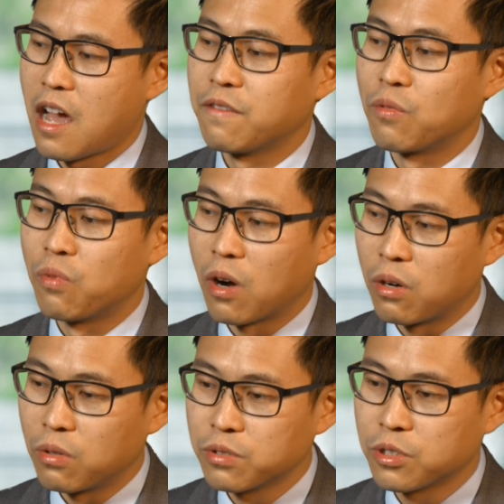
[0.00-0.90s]

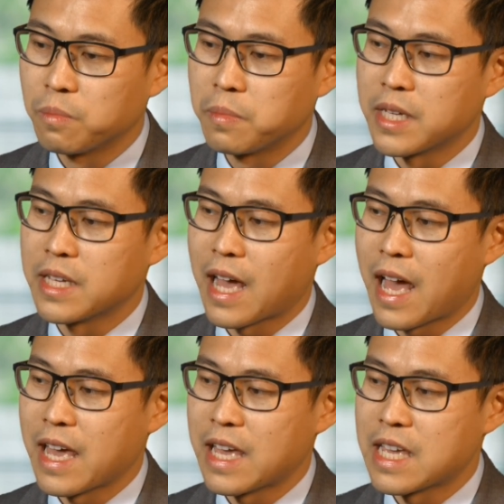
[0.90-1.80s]
role to be
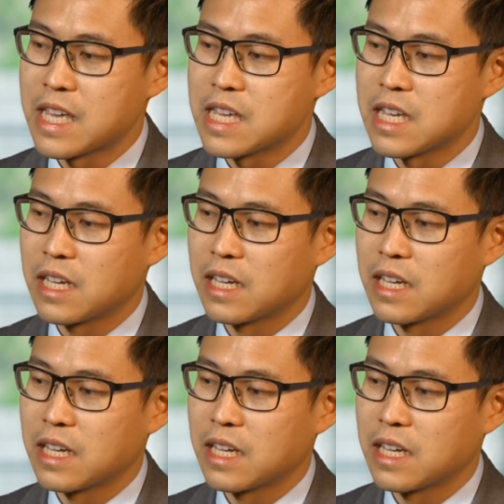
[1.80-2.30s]
a